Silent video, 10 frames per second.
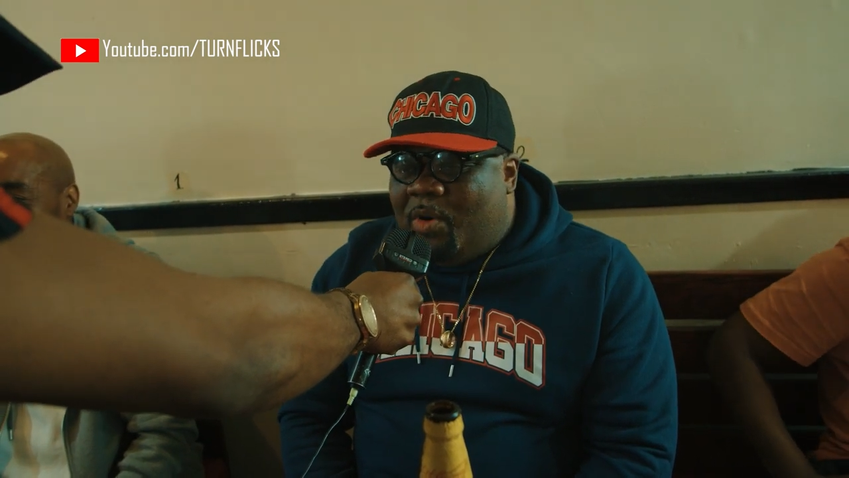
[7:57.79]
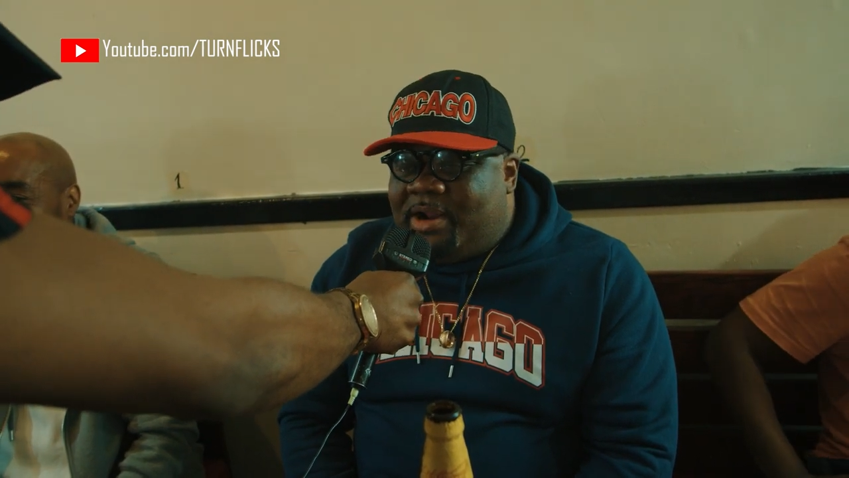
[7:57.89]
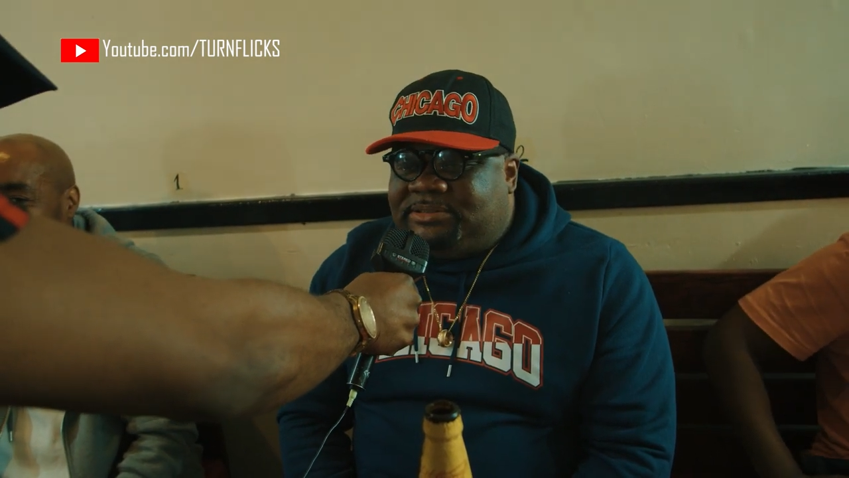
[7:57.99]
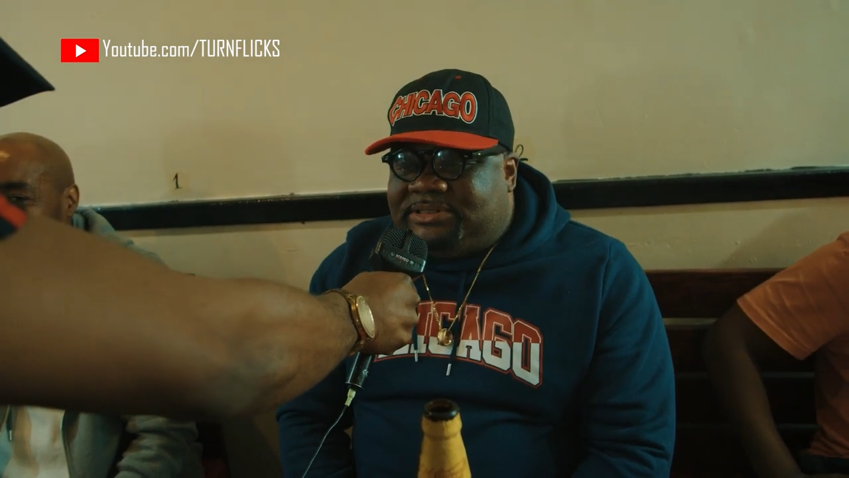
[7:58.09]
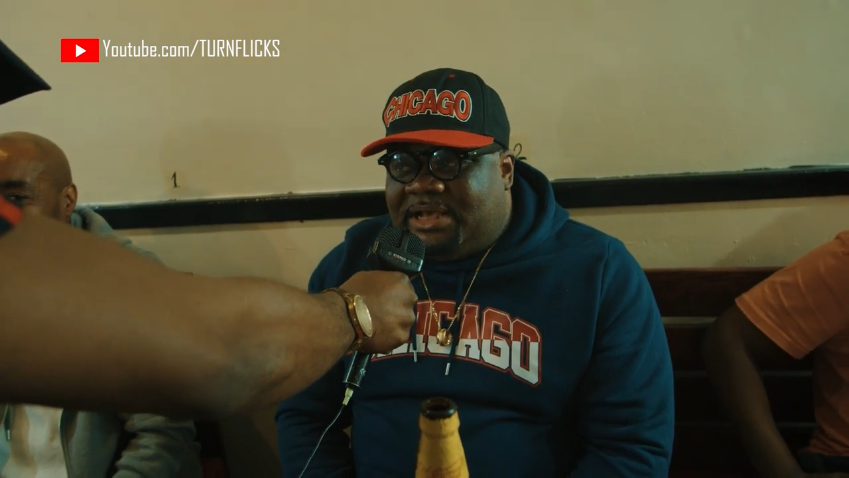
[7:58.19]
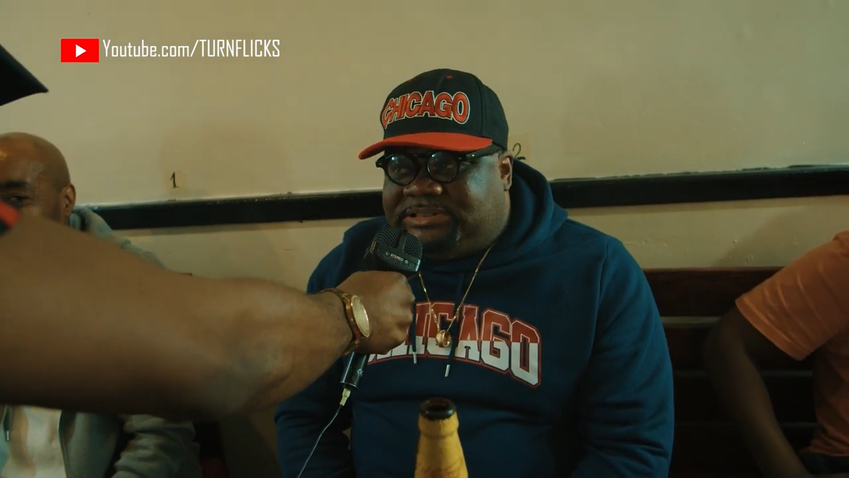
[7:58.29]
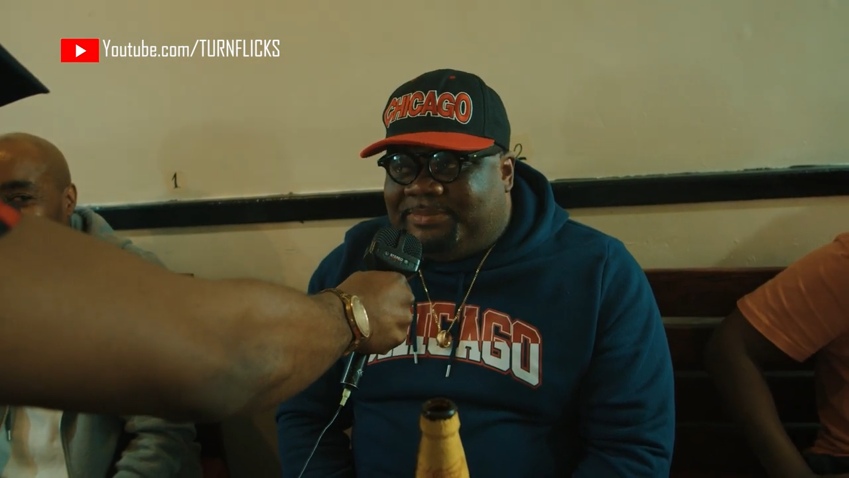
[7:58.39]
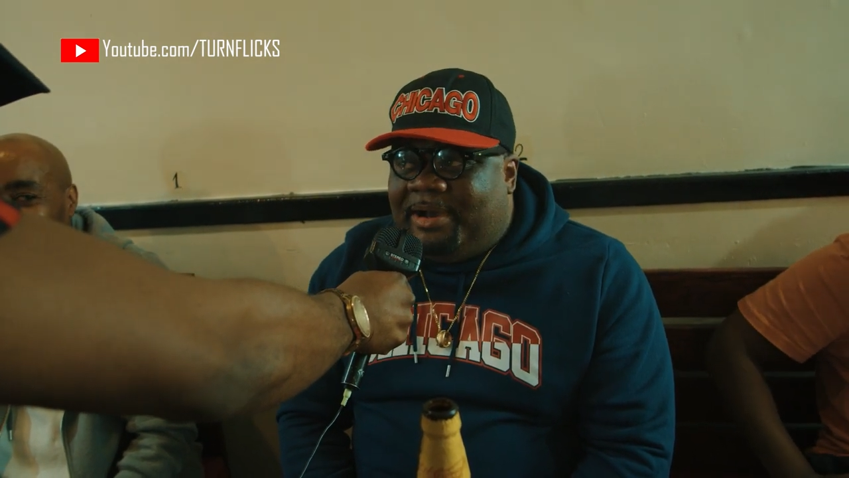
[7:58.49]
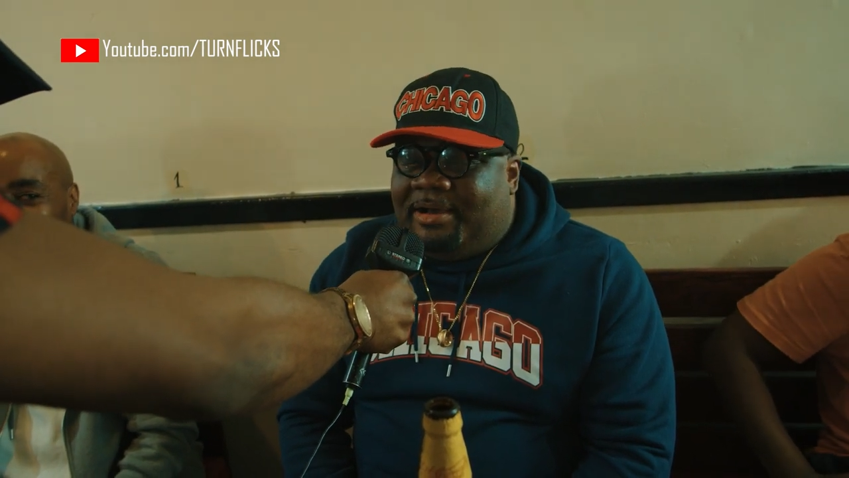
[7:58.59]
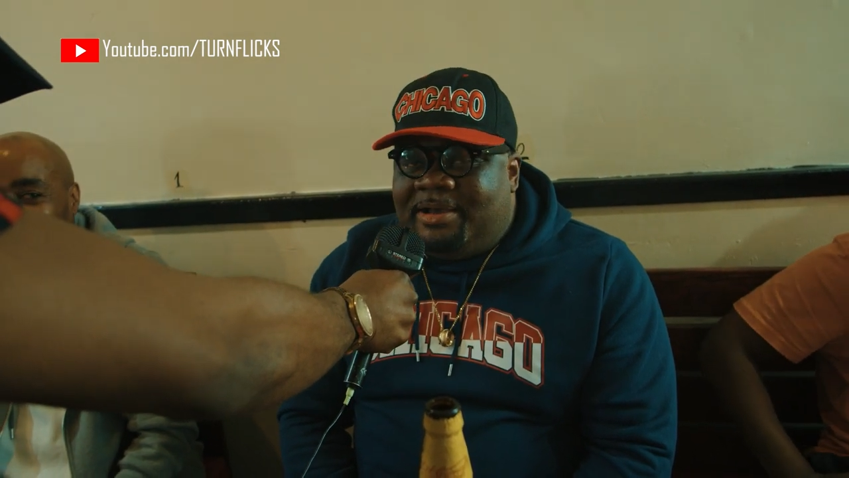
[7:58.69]
one
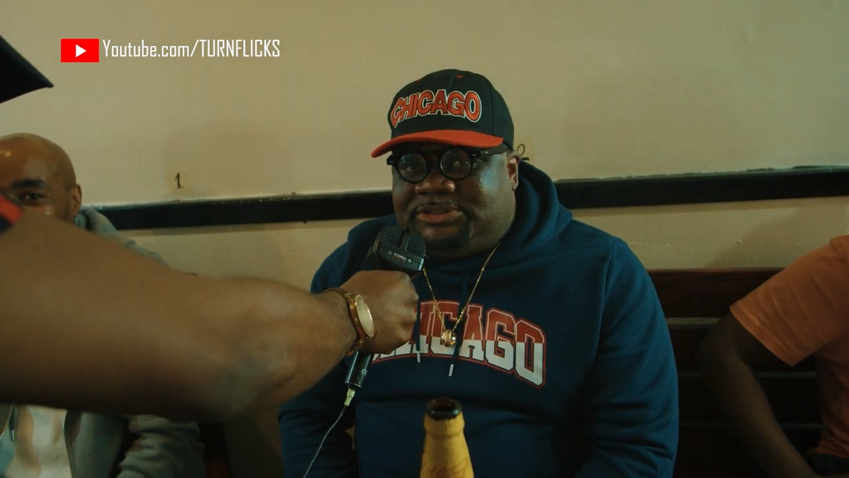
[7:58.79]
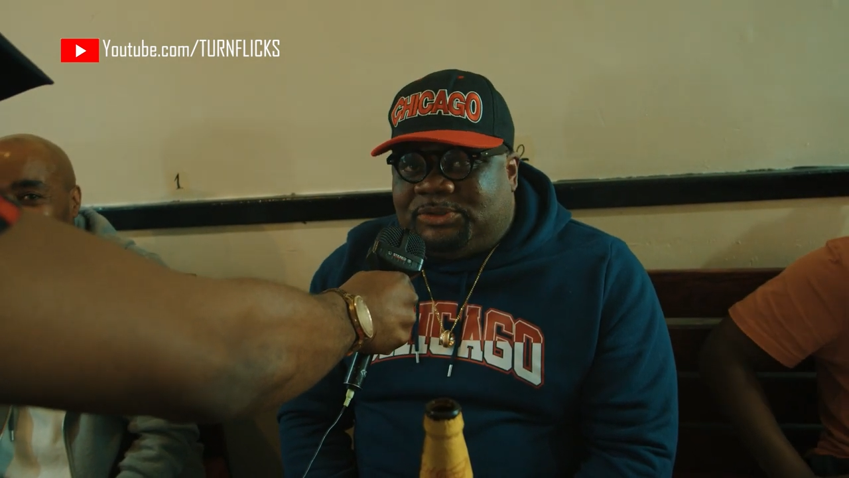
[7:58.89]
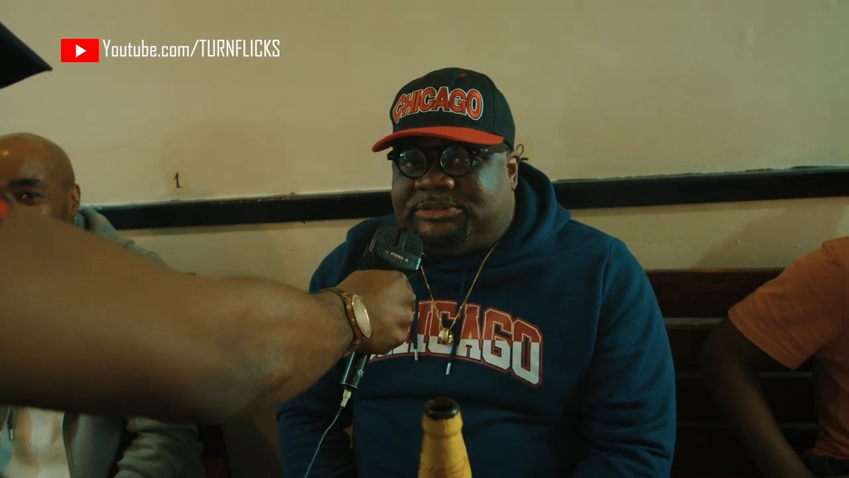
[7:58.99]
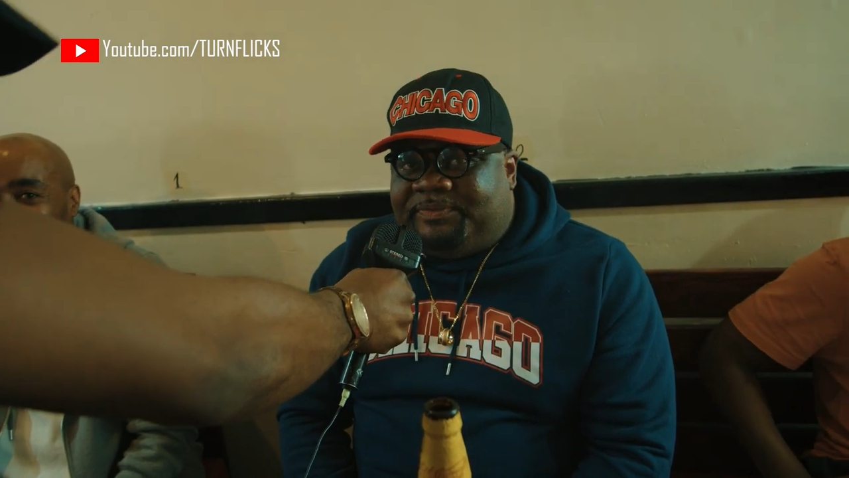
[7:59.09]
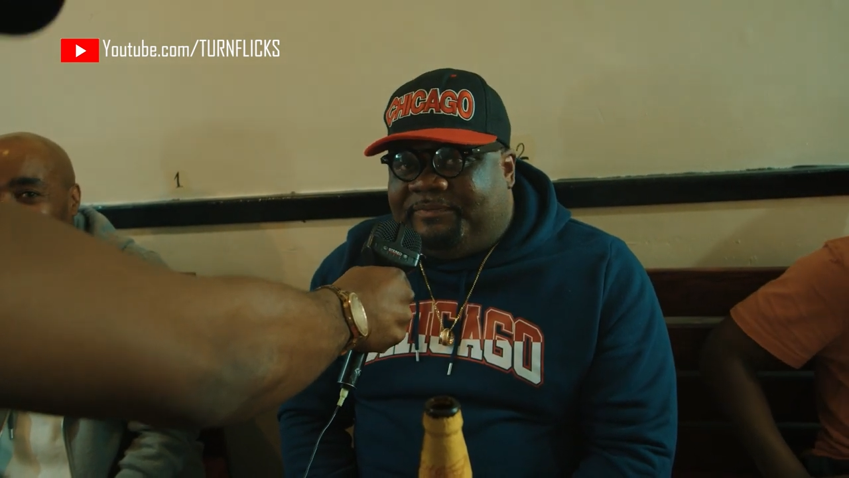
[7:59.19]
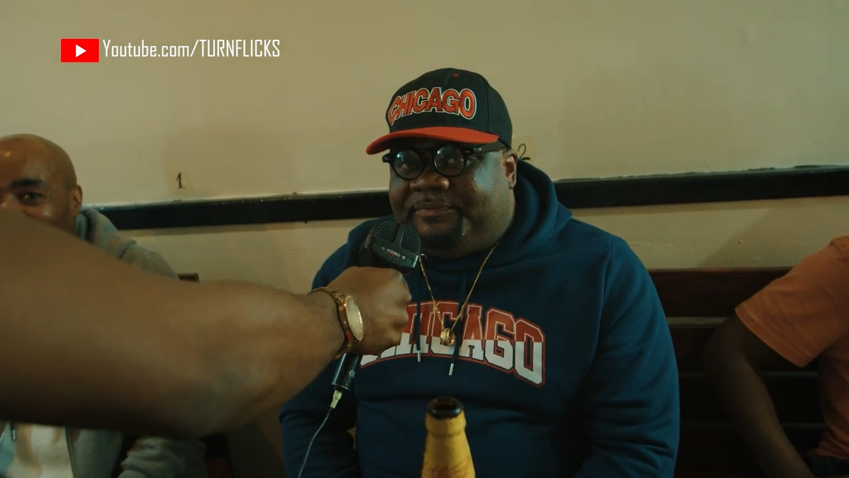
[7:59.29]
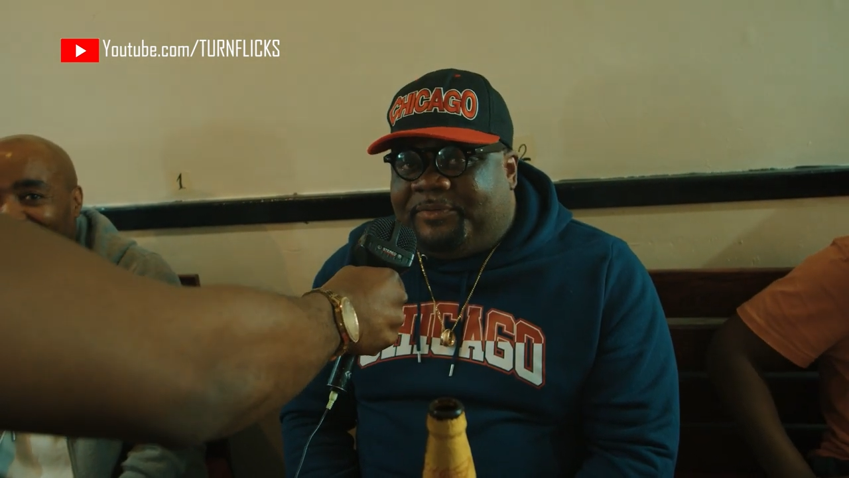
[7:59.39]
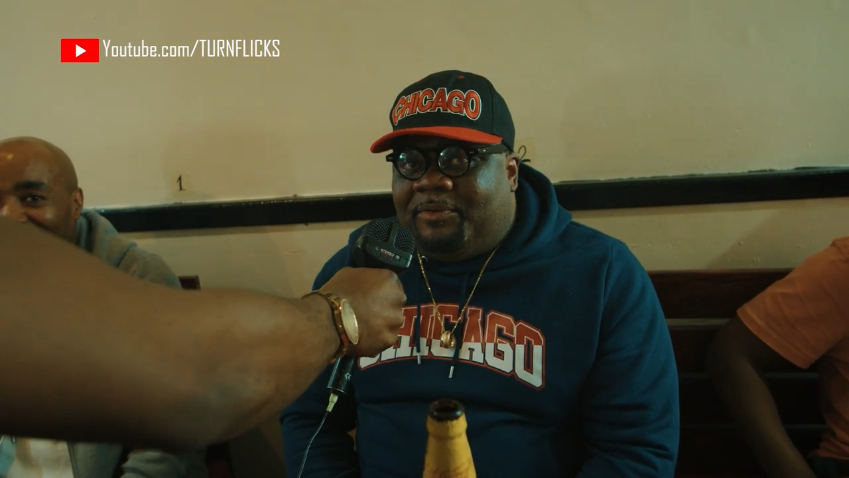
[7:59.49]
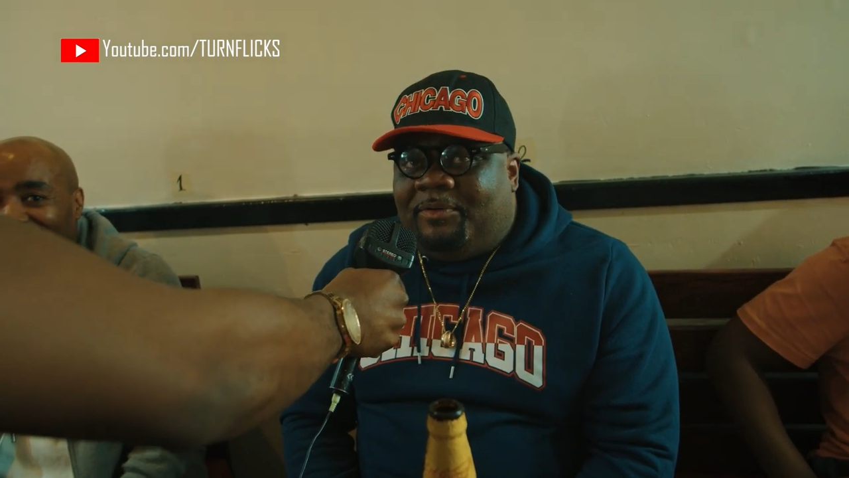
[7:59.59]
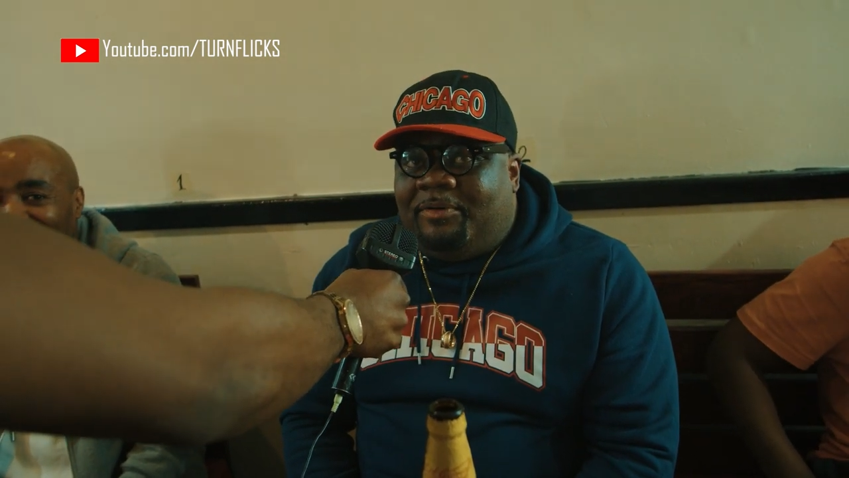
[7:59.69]
Zanzibar. So it's 54.